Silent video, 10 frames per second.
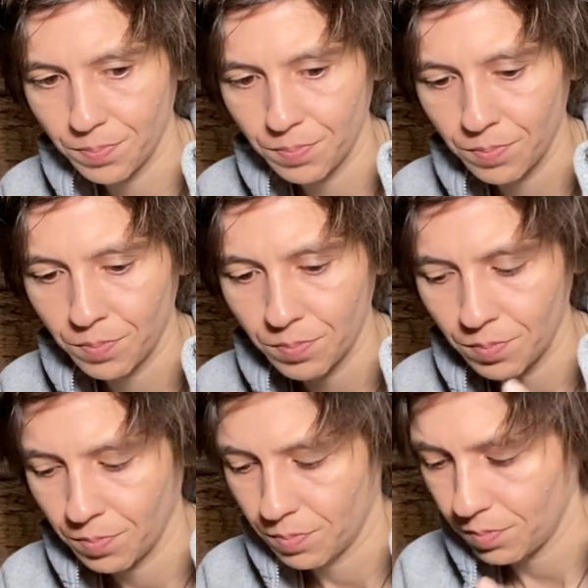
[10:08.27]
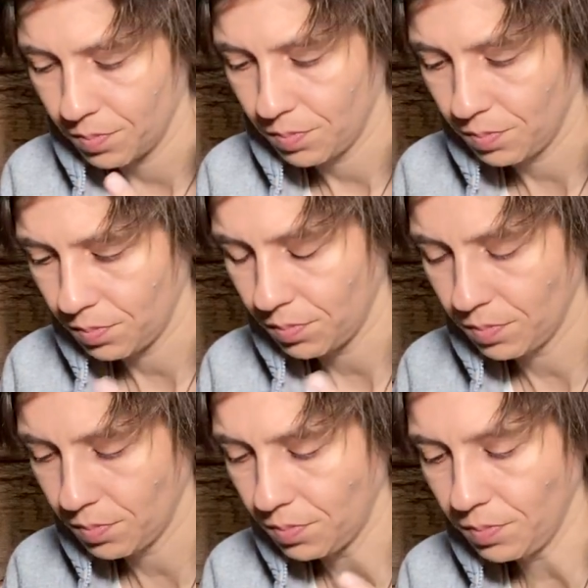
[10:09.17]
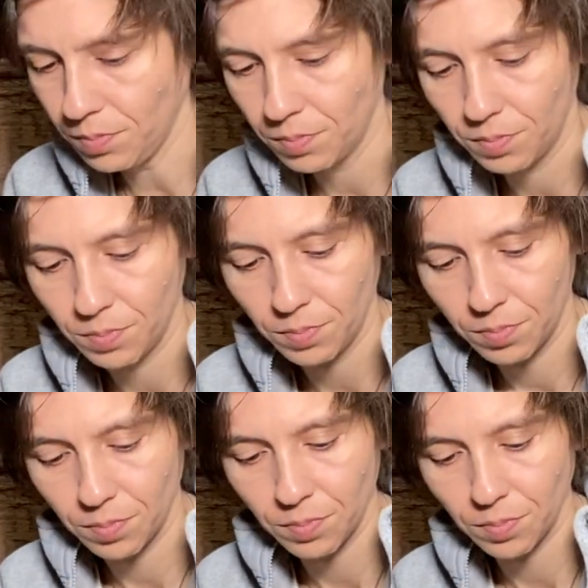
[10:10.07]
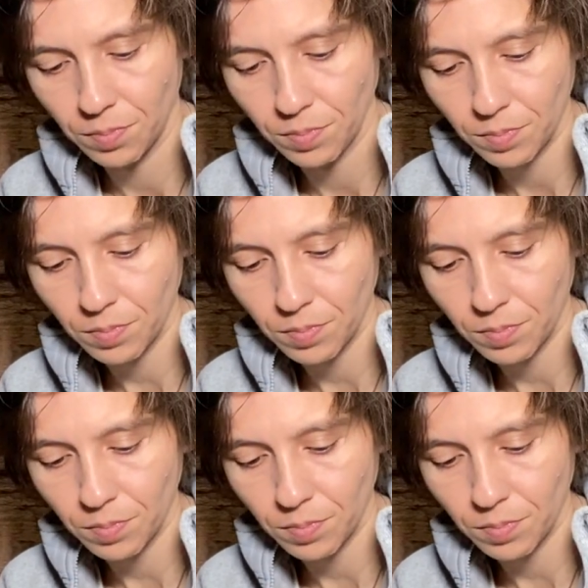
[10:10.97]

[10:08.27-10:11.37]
Nothing is said.